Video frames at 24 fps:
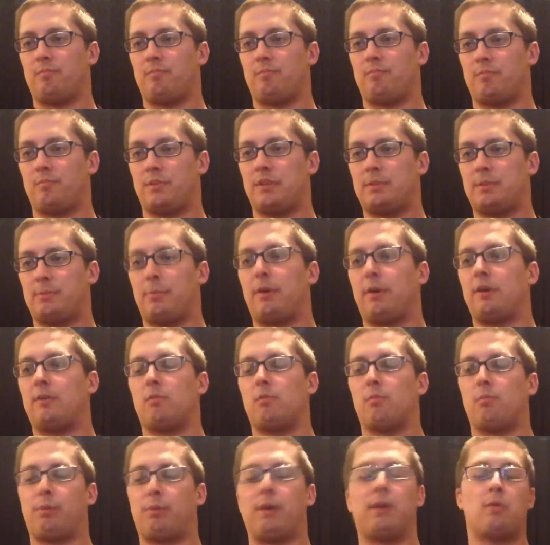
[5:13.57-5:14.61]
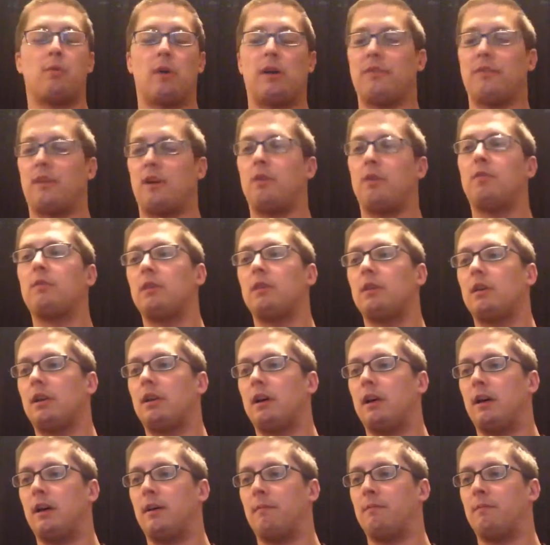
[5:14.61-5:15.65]
she's pretty well
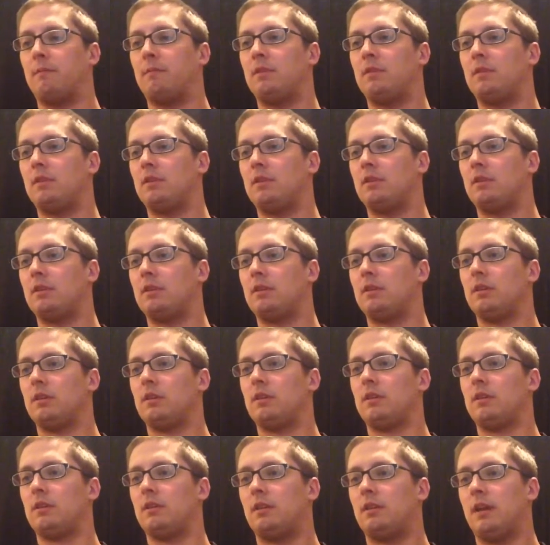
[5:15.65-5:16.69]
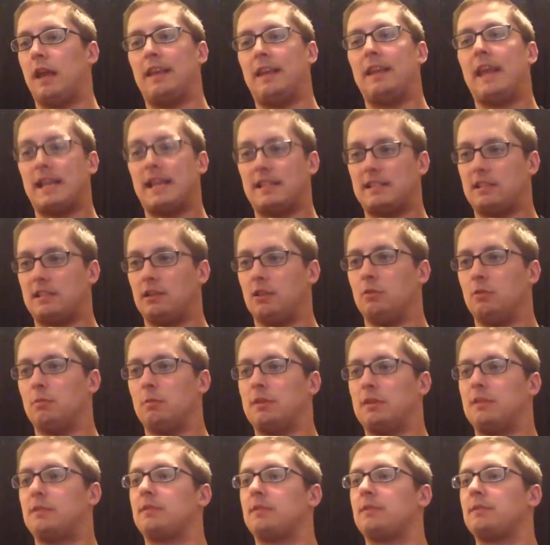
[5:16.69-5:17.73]
known, and Nancy
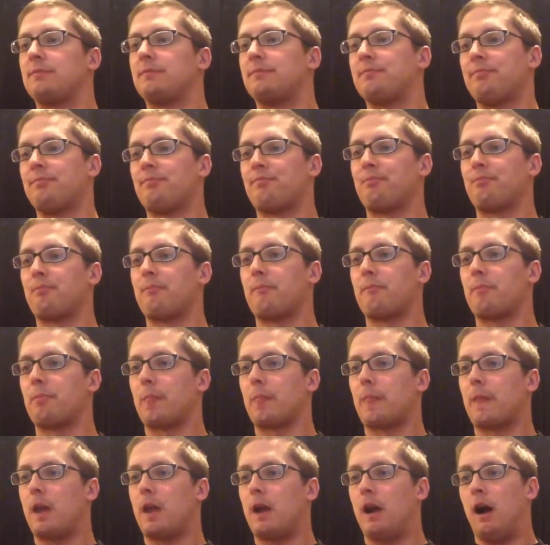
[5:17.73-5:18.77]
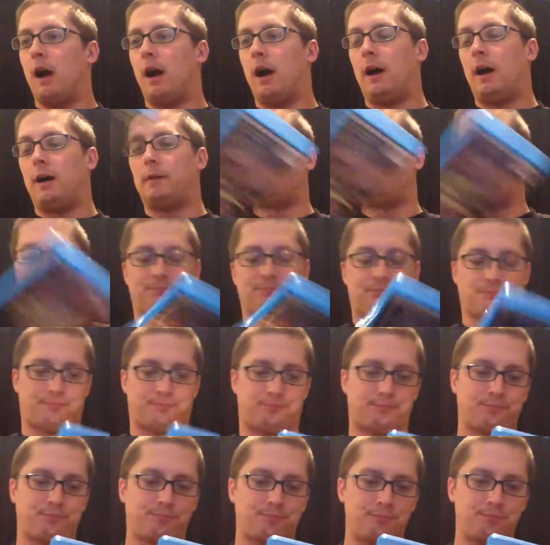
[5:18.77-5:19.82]
Loomis.
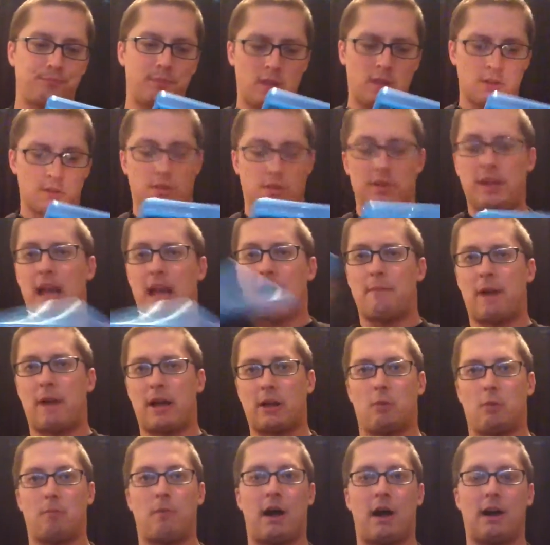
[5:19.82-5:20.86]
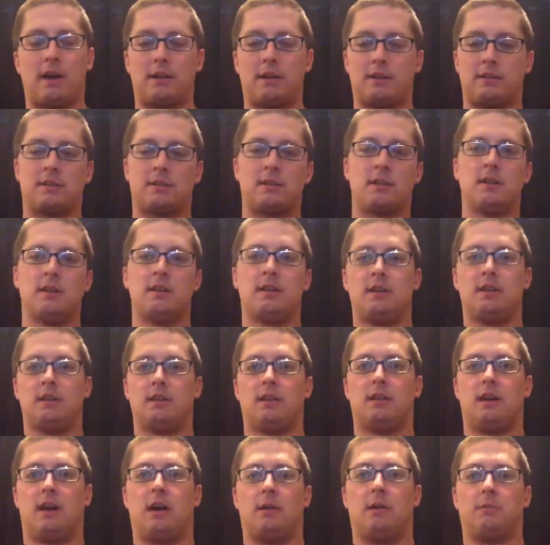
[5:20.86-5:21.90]
So yeah, Michael Myers.
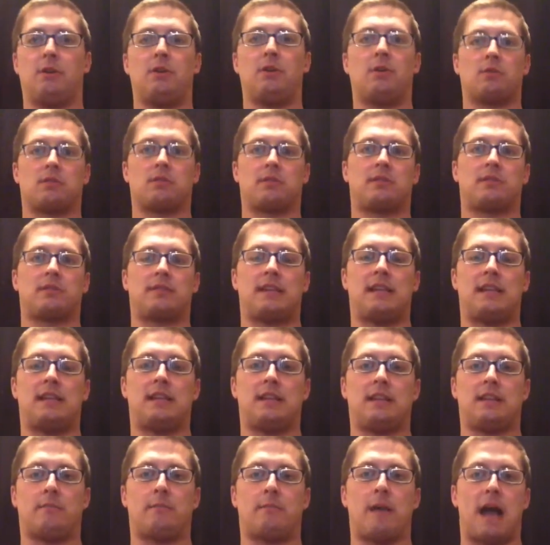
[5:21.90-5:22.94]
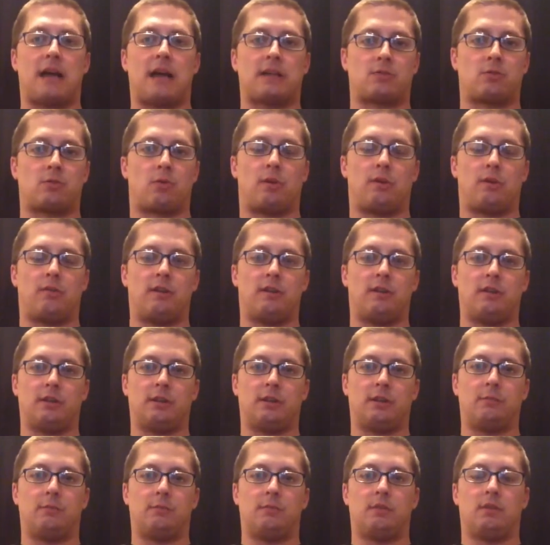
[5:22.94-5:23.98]
You don't see the backstory
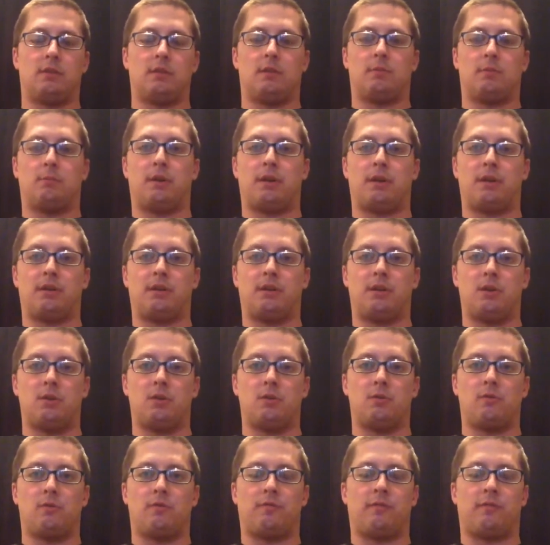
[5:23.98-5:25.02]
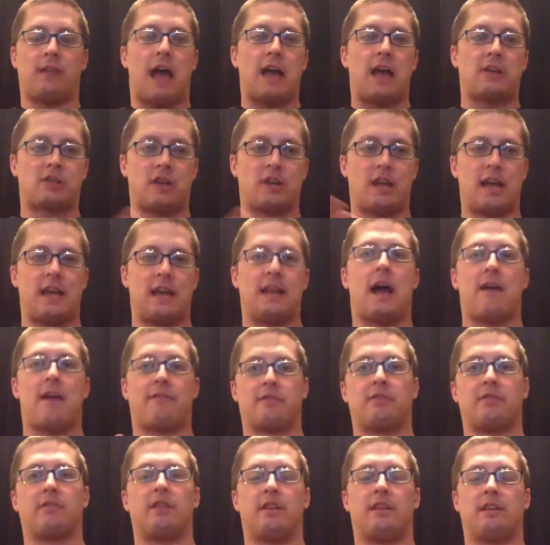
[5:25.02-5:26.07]
really, but you do flash ahead
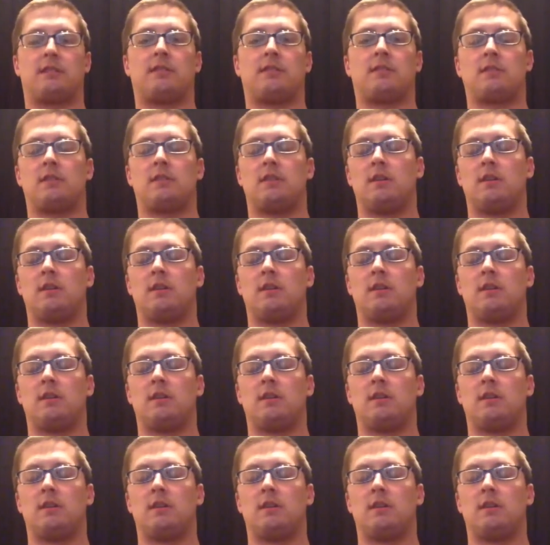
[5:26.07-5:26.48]
after this